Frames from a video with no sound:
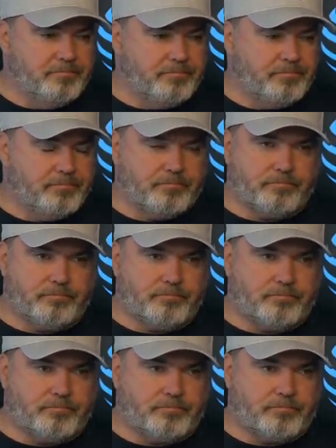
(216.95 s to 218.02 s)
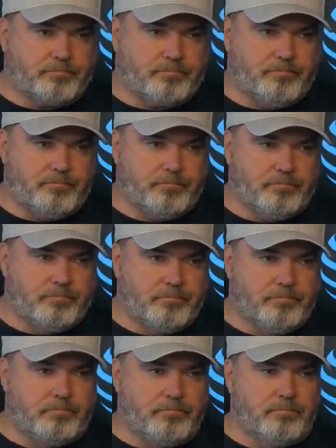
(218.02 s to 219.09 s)
How much will you look at the two practice
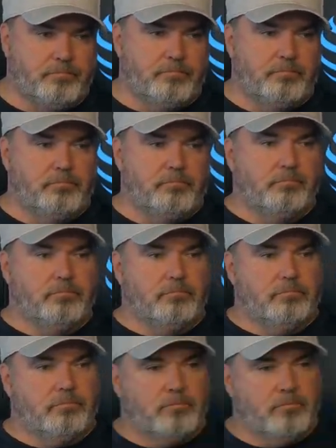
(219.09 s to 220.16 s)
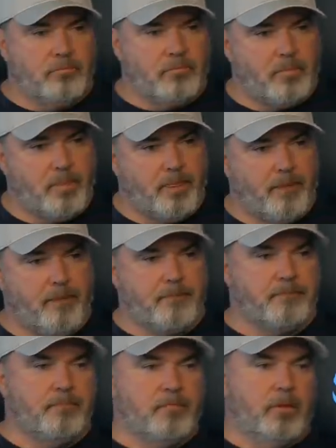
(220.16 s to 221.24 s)
squad guys to move up because you got some
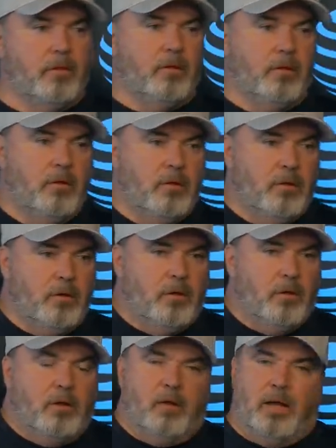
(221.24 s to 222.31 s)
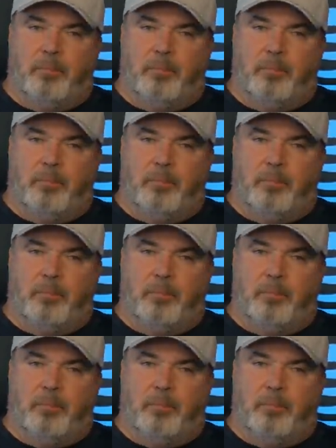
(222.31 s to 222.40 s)
D line issues health wise?